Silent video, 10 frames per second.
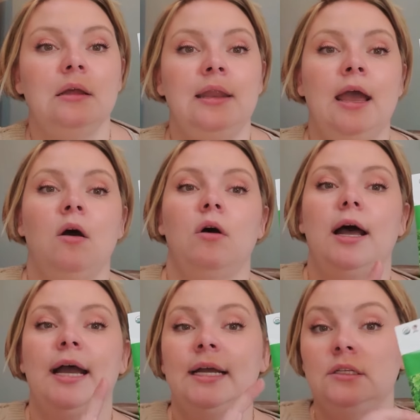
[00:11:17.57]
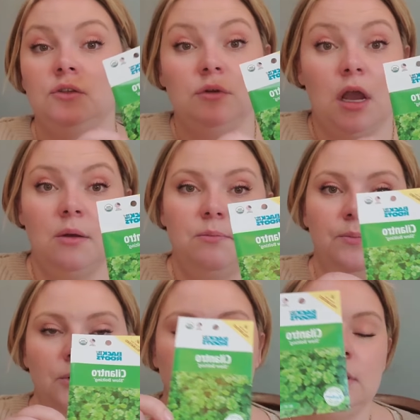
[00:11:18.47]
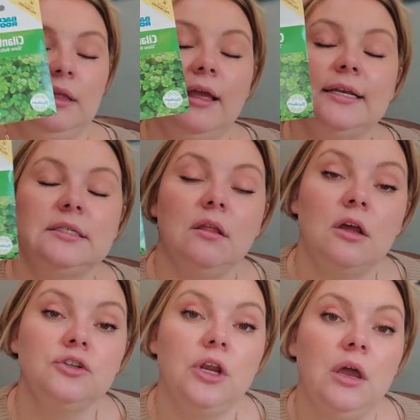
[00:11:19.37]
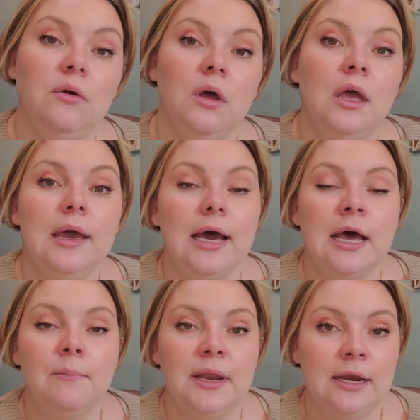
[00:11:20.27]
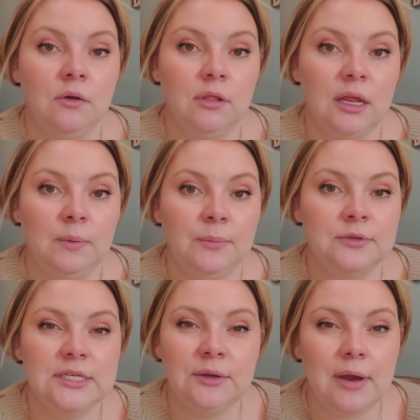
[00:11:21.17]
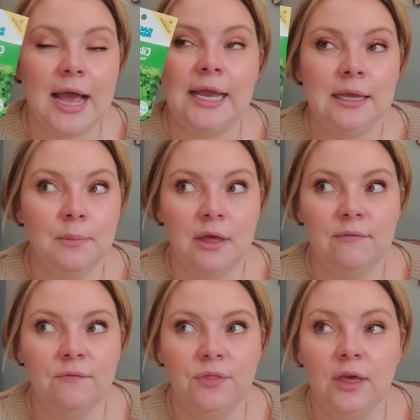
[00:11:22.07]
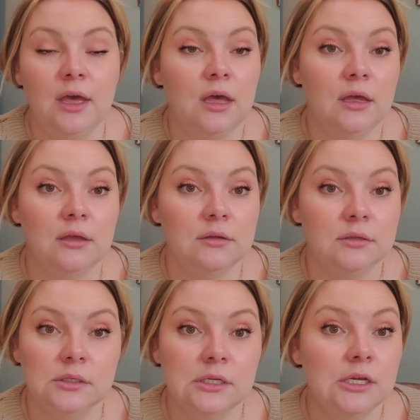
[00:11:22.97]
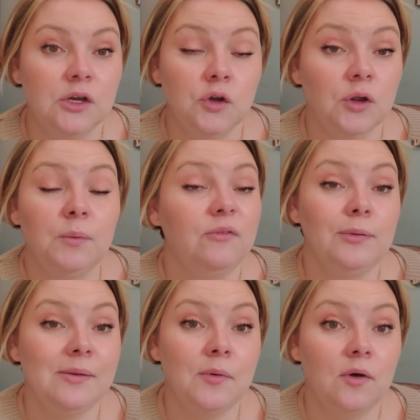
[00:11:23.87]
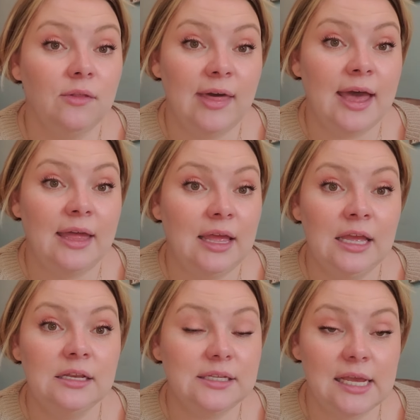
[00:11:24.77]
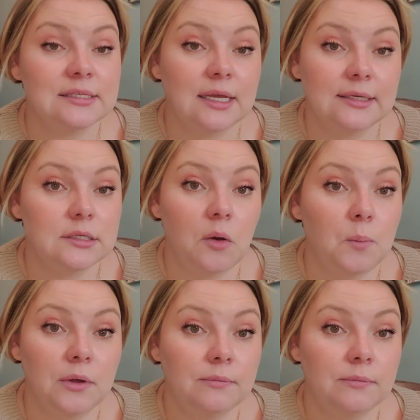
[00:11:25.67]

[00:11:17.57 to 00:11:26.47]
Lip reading: Now, I do not personally like cilantro, but I know a lot of people do. I am of the group of people that it tastes like soap.